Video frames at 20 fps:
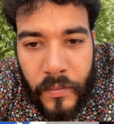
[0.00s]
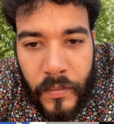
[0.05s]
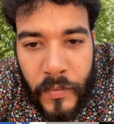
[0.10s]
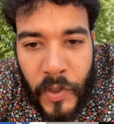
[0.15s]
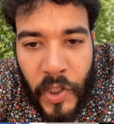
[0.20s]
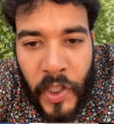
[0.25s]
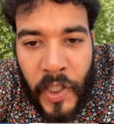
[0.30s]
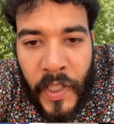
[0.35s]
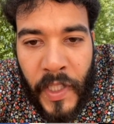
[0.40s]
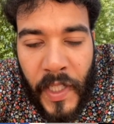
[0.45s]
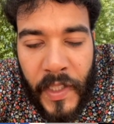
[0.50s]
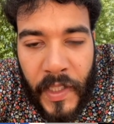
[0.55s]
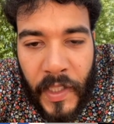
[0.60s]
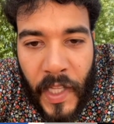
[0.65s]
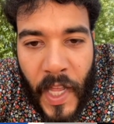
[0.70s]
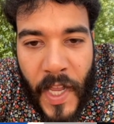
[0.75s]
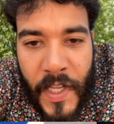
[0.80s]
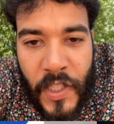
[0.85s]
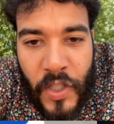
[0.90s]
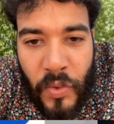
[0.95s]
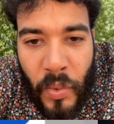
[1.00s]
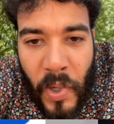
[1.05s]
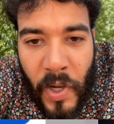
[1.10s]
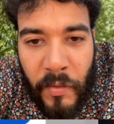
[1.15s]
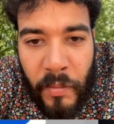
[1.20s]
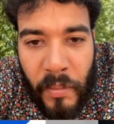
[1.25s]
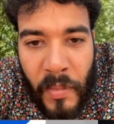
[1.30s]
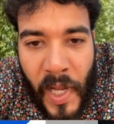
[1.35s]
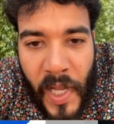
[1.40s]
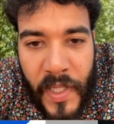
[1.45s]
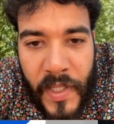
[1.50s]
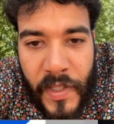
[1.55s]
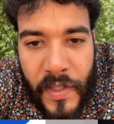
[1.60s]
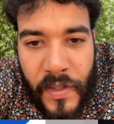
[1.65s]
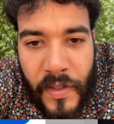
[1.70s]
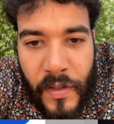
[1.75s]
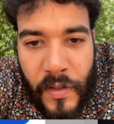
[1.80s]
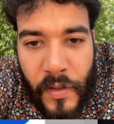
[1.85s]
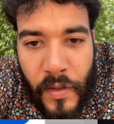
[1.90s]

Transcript: Looking at the last 12 months,